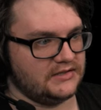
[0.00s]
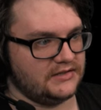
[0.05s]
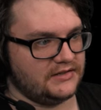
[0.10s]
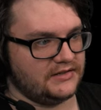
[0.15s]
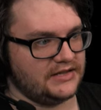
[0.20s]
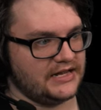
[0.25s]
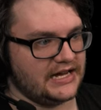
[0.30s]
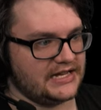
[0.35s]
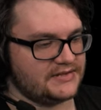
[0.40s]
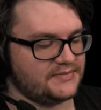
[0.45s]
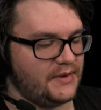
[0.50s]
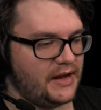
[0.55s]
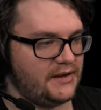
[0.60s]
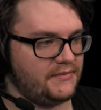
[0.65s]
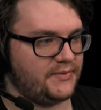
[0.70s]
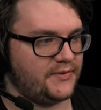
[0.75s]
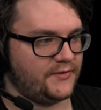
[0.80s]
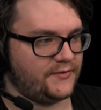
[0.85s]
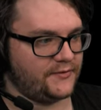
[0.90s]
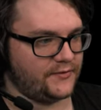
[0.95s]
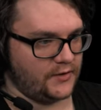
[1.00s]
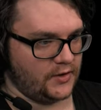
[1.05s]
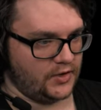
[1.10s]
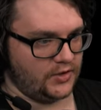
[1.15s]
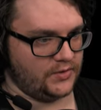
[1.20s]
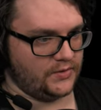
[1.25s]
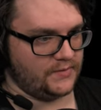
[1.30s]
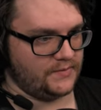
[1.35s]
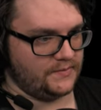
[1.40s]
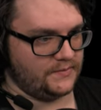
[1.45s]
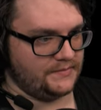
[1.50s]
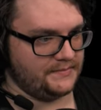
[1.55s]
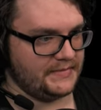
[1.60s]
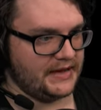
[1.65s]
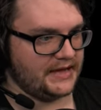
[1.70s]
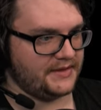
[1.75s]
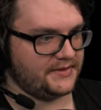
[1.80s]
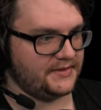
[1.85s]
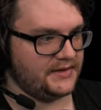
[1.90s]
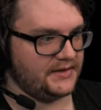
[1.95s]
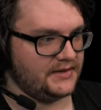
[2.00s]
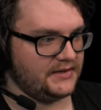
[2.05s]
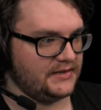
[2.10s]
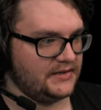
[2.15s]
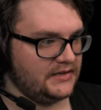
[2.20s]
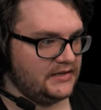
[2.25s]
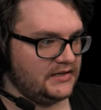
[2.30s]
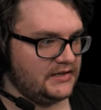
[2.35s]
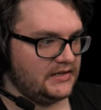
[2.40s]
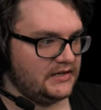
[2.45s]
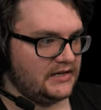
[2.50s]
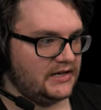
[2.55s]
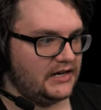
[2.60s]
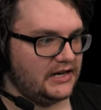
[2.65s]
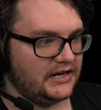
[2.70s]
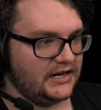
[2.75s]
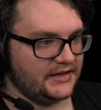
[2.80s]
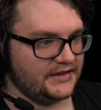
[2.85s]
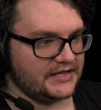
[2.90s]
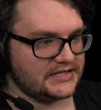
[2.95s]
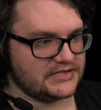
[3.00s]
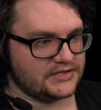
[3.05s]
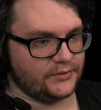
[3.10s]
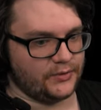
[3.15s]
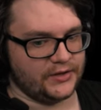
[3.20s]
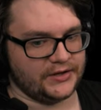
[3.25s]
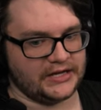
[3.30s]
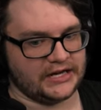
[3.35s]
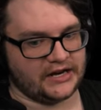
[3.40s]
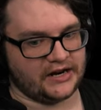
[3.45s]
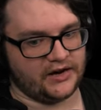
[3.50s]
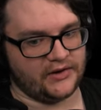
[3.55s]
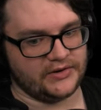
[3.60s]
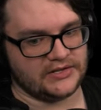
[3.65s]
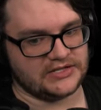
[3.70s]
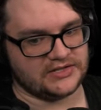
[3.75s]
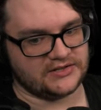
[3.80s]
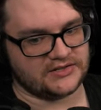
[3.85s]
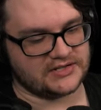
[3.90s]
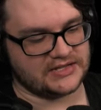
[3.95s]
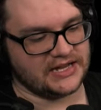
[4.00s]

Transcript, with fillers: That's my preferred method. Uh, that's the one that I always use.